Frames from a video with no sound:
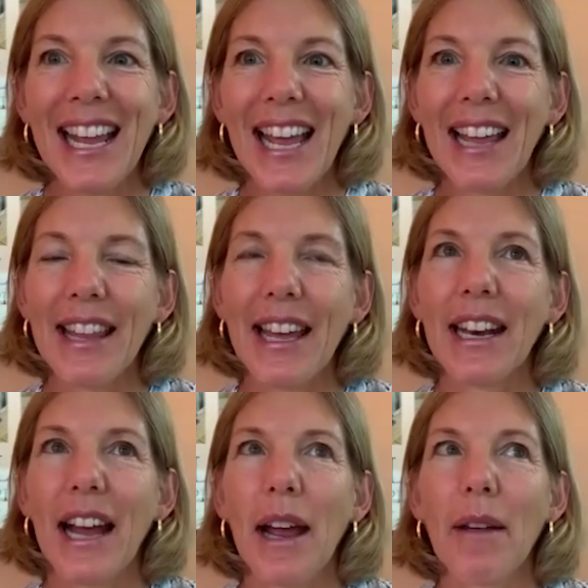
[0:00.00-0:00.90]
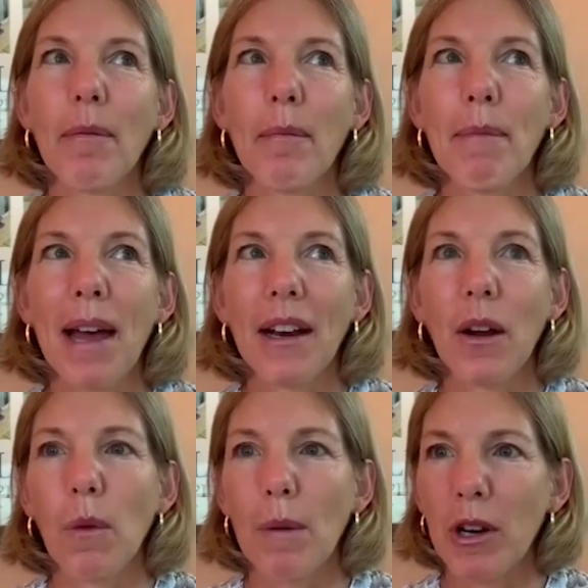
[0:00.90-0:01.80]
And then I met
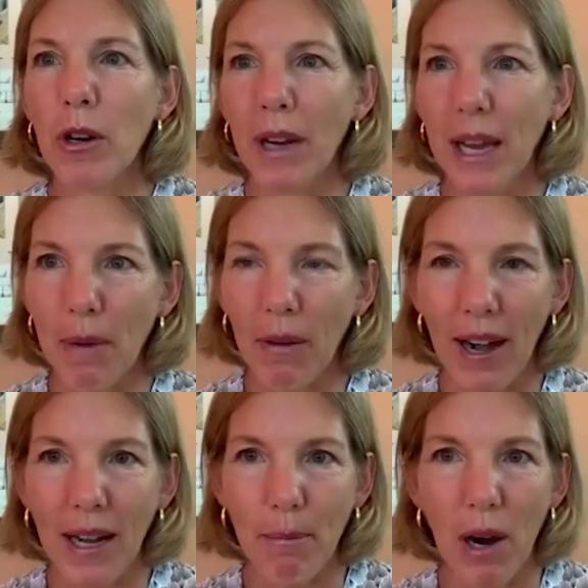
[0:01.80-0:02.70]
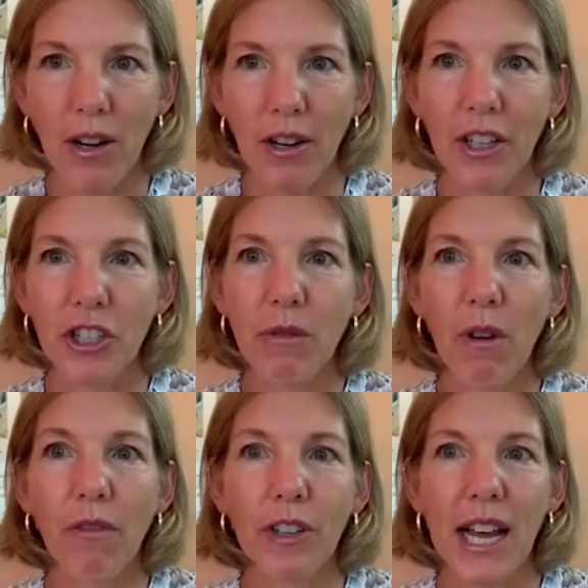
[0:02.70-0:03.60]
a woman who became my writing partner, and she
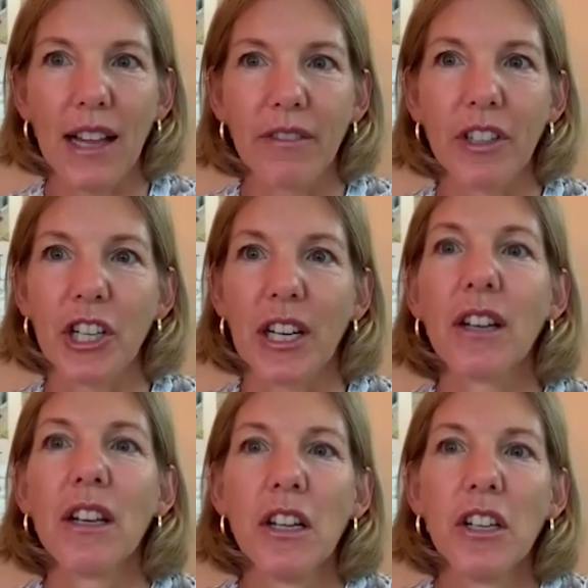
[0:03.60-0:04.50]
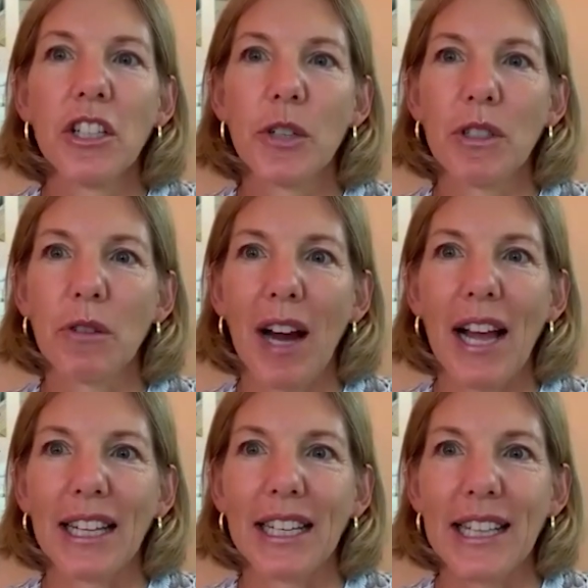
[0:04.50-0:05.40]
wrote for television. She was a
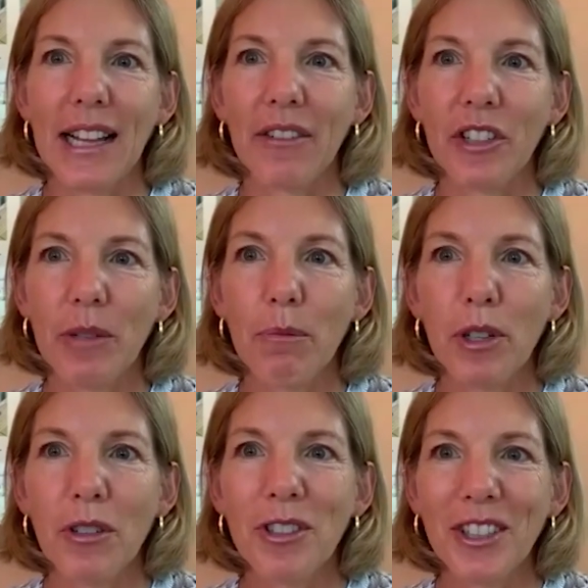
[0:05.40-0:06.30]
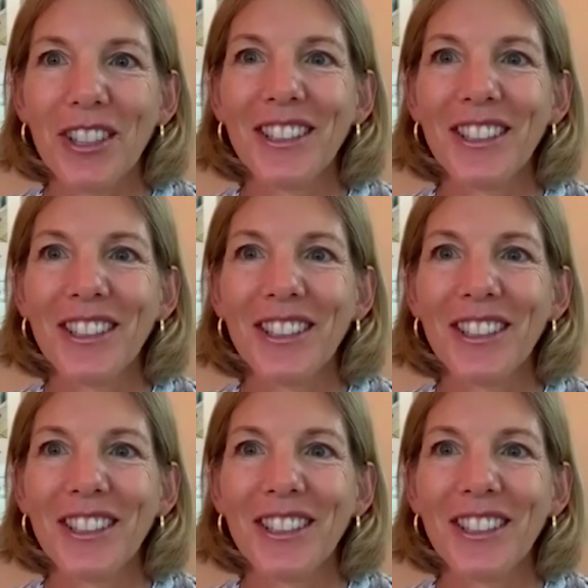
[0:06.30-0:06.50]
reality television producer.